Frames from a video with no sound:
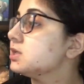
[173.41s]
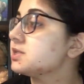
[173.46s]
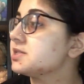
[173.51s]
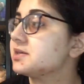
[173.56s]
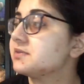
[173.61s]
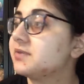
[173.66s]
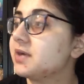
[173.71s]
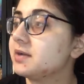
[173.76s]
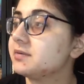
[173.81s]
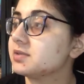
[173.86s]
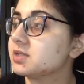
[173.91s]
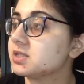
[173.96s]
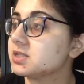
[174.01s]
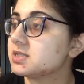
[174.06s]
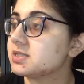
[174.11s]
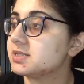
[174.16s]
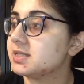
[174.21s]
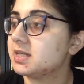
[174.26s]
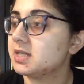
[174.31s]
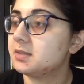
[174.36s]
Surviving the
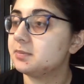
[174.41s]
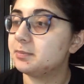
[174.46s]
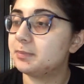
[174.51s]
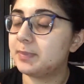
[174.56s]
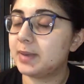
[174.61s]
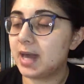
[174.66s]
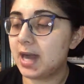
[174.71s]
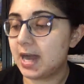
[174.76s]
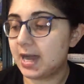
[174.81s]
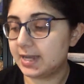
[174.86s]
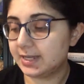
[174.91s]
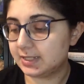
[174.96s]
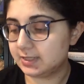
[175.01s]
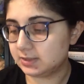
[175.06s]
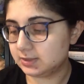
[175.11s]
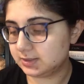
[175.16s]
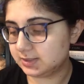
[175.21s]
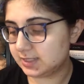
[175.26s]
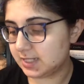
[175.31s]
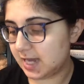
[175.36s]
City by
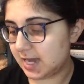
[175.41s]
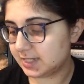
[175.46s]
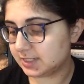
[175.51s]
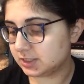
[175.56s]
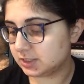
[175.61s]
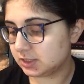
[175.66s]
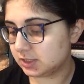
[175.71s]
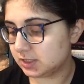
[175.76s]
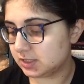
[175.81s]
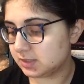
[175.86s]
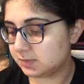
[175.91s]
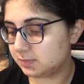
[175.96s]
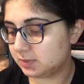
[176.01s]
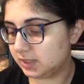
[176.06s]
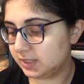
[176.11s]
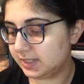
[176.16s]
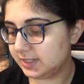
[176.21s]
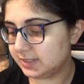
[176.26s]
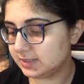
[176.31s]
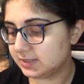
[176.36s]
Tasha
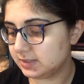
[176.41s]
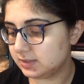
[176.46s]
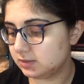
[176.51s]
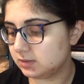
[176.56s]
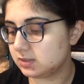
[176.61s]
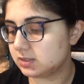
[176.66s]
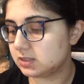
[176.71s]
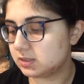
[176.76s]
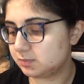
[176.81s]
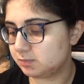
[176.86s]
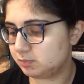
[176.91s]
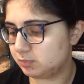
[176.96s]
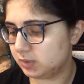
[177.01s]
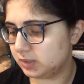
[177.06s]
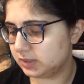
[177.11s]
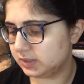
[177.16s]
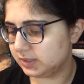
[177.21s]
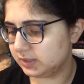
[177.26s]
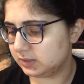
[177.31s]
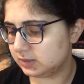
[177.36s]

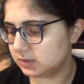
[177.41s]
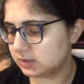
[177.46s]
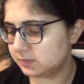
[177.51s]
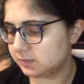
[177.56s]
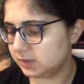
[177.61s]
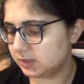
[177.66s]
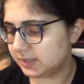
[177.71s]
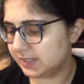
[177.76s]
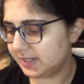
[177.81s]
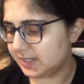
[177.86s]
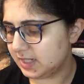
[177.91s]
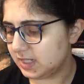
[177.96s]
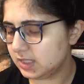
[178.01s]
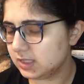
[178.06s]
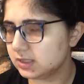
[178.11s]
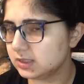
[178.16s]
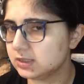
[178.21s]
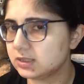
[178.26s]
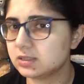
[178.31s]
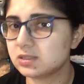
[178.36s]
Spilletti.
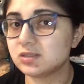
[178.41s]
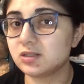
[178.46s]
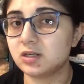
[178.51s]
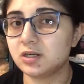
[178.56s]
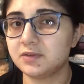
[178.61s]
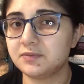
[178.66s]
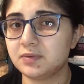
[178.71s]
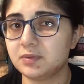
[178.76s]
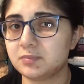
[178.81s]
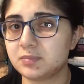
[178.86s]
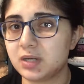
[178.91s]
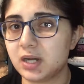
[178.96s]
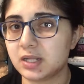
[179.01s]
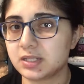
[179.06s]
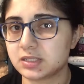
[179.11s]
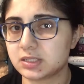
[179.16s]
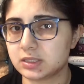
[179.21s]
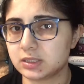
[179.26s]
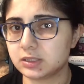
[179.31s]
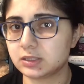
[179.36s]
Sorry if I'm
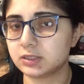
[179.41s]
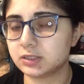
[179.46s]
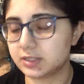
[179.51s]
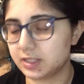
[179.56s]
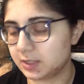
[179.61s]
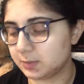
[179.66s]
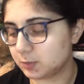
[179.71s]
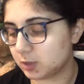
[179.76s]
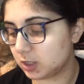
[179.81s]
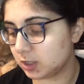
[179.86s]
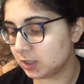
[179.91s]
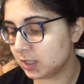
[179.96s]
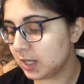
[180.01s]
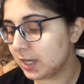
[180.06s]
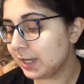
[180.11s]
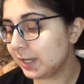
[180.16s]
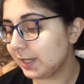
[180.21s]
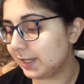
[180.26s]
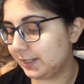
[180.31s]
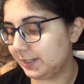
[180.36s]
pronouncing your name wrong.
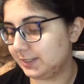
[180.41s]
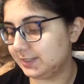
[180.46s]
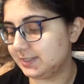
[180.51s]
And